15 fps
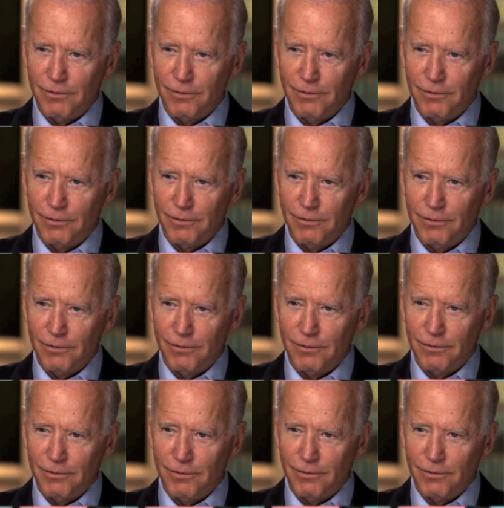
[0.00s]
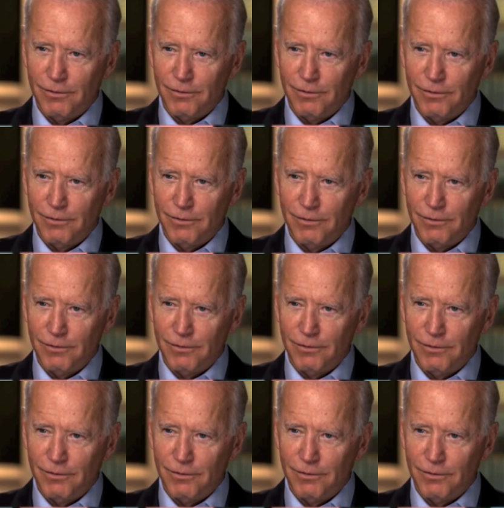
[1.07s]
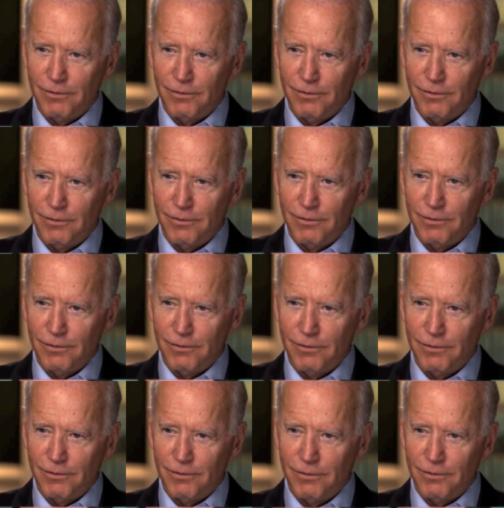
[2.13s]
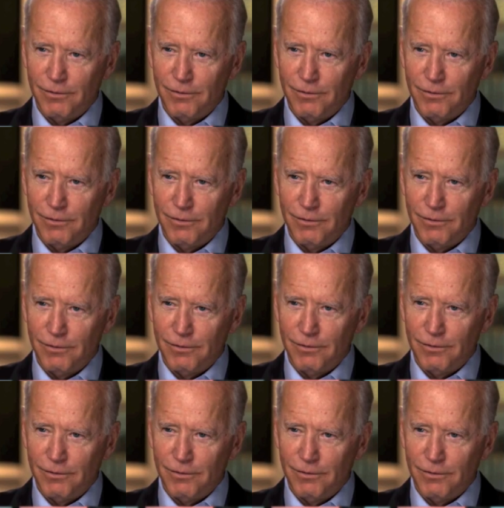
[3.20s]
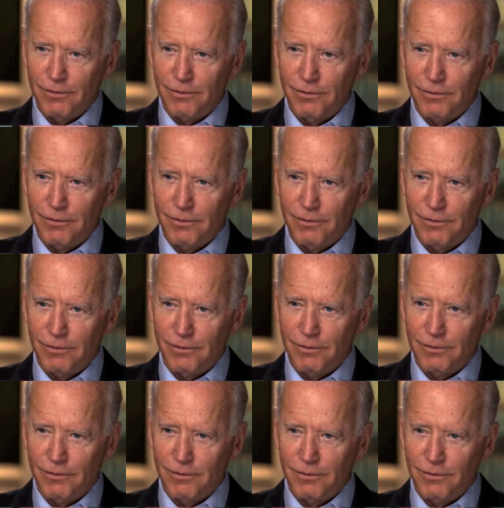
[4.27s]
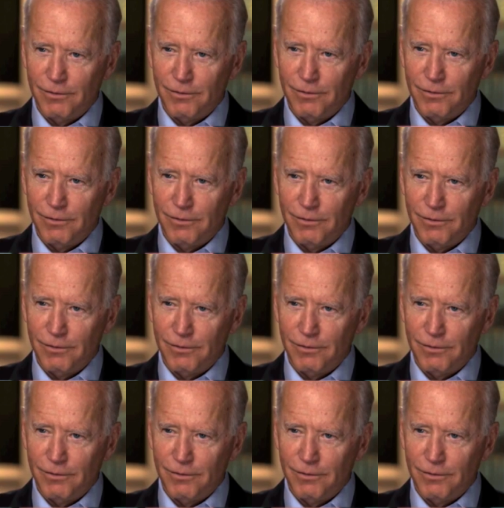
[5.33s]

(silent)